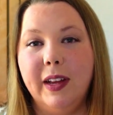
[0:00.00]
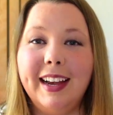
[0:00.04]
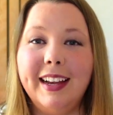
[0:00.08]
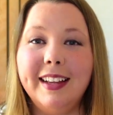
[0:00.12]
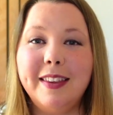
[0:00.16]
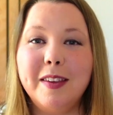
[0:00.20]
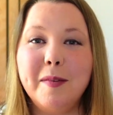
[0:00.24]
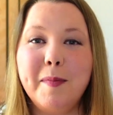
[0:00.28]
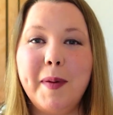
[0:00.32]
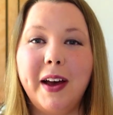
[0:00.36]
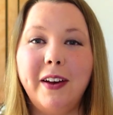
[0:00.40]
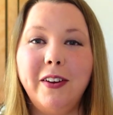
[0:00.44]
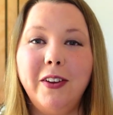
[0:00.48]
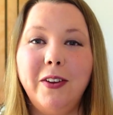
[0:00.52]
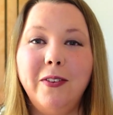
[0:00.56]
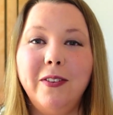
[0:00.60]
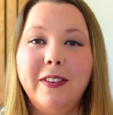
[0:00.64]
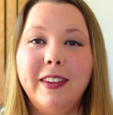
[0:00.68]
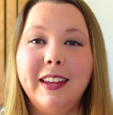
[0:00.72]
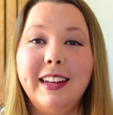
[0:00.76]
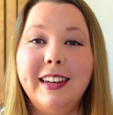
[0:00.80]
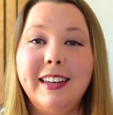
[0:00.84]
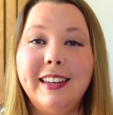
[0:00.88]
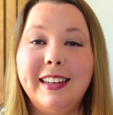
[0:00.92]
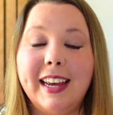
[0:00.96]
It's about
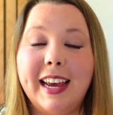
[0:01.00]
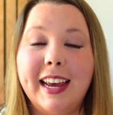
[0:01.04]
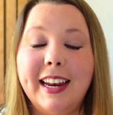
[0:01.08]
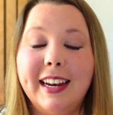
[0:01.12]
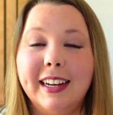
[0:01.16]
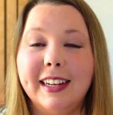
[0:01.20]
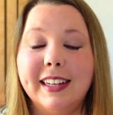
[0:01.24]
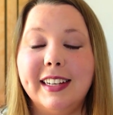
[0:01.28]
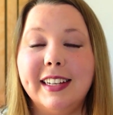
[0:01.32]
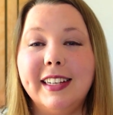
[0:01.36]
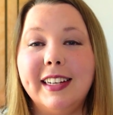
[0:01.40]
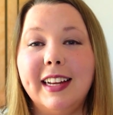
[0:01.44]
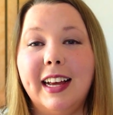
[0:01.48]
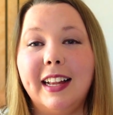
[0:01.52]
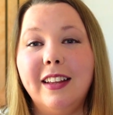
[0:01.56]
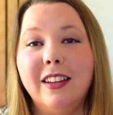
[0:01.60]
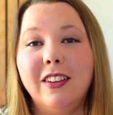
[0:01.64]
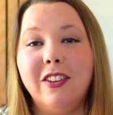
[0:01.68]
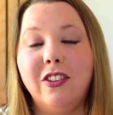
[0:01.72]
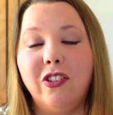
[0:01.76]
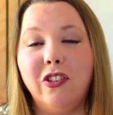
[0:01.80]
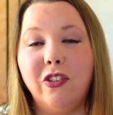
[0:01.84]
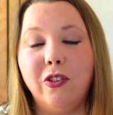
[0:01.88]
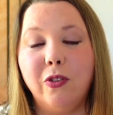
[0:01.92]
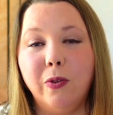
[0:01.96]
using data to tell a
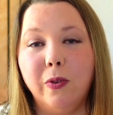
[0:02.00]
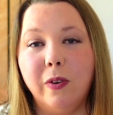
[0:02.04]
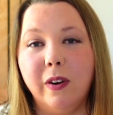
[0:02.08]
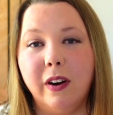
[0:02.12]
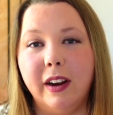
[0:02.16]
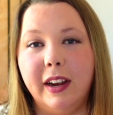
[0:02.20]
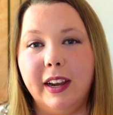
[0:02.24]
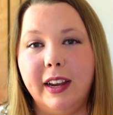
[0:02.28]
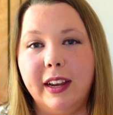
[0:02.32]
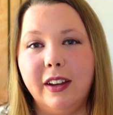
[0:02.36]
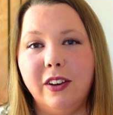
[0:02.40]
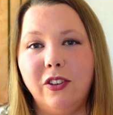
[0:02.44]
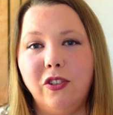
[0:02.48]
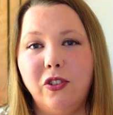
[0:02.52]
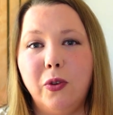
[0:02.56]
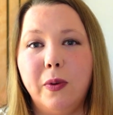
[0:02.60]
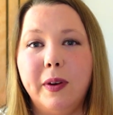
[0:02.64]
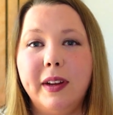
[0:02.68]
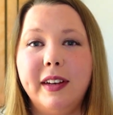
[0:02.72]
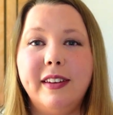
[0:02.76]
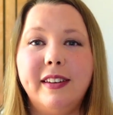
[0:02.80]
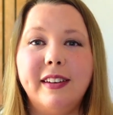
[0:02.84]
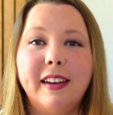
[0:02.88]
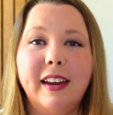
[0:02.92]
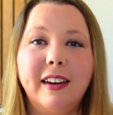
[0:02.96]
story, to
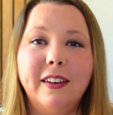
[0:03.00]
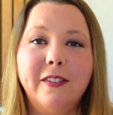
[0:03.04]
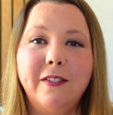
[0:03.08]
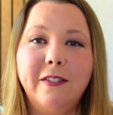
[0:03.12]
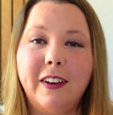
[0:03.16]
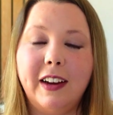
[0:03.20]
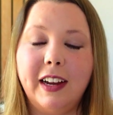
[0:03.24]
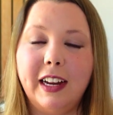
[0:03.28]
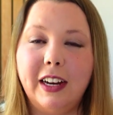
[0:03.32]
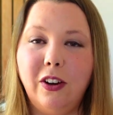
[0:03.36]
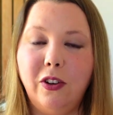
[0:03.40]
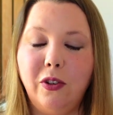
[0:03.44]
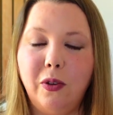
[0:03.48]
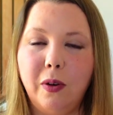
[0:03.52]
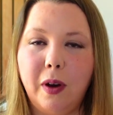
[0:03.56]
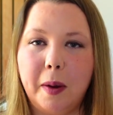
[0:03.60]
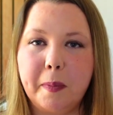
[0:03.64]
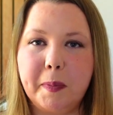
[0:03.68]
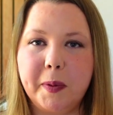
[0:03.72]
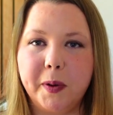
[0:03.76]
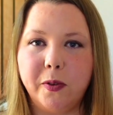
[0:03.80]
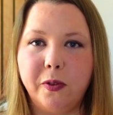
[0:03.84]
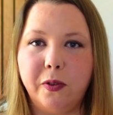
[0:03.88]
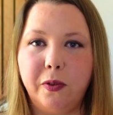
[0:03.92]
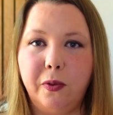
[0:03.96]
identify new
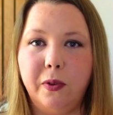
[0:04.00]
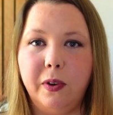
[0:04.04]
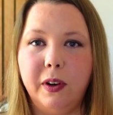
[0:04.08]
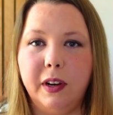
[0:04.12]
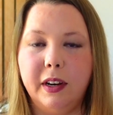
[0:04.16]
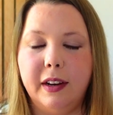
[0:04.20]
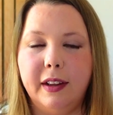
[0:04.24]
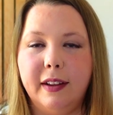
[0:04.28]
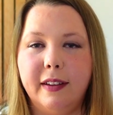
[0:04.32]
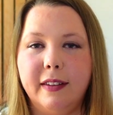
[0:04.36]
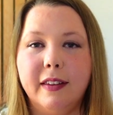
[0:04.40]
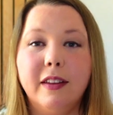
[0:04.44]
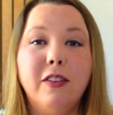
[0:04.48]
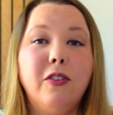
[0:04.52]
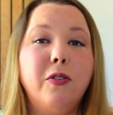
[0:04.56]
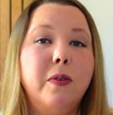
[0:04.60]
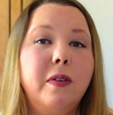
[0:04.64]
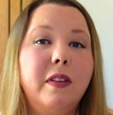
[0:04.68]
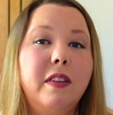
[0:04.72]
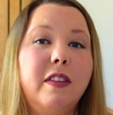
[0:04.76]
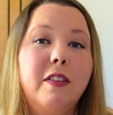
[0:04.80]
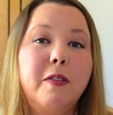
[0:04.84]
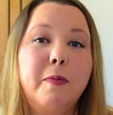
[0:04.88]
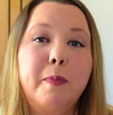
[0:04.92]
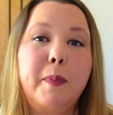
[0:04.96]
opportunities, and to
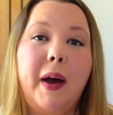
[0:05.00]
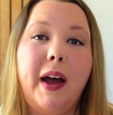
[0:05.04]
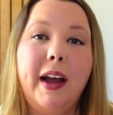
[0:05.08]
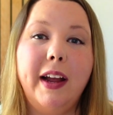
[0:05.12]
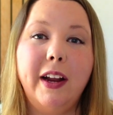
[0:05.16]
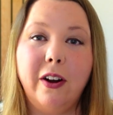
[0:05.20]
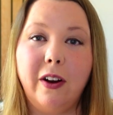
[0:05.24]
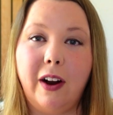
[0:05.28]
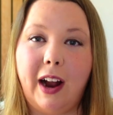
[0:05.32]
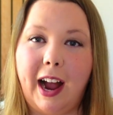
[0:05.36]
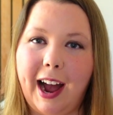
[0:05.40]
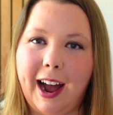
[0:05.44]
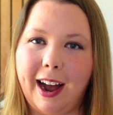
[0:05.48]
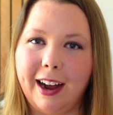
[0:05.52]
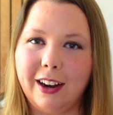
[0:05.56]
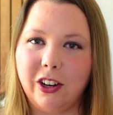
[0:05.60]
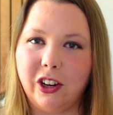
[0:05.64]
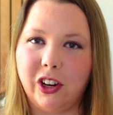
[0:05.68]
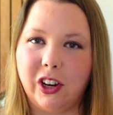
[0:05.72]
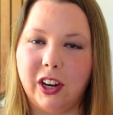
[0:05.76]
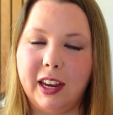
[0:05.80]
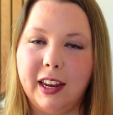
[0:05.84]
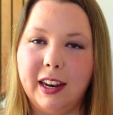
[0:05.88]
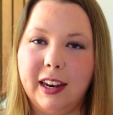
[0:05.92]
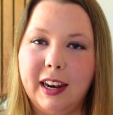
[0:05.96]
inspire
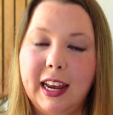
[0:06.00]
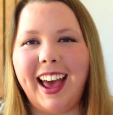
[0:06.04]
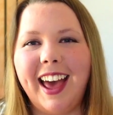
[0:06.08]
action.